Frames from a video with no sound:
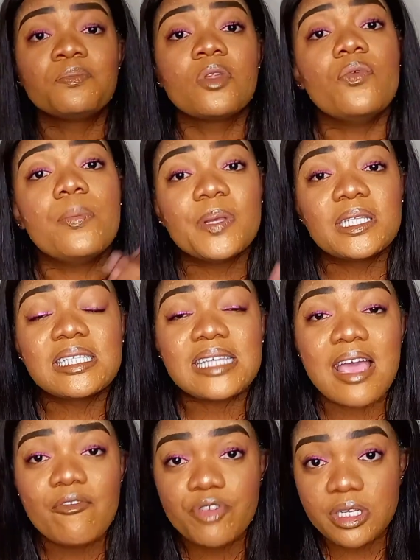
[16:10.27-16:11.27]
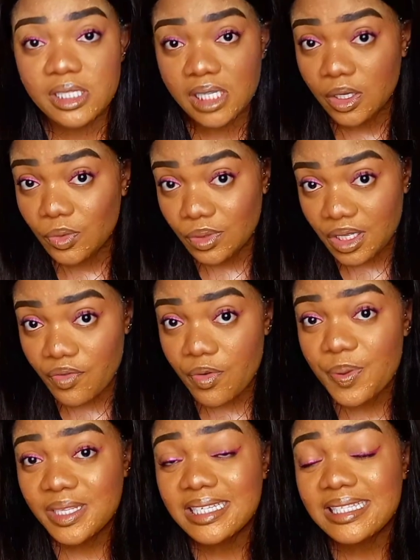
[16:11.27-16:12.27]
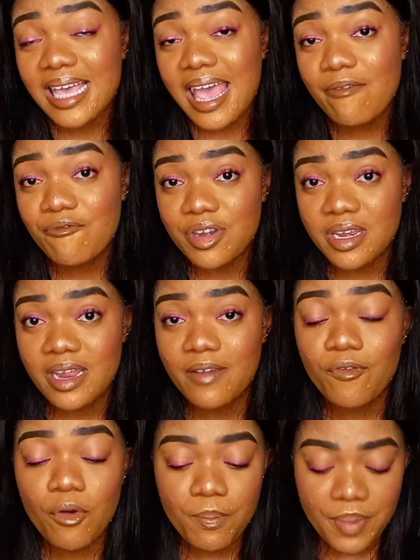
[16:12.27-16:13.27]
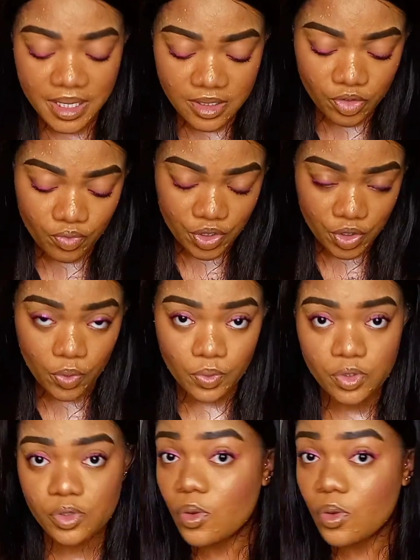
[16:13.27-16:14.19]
Repeat it every single day. Repeat it every day for best results.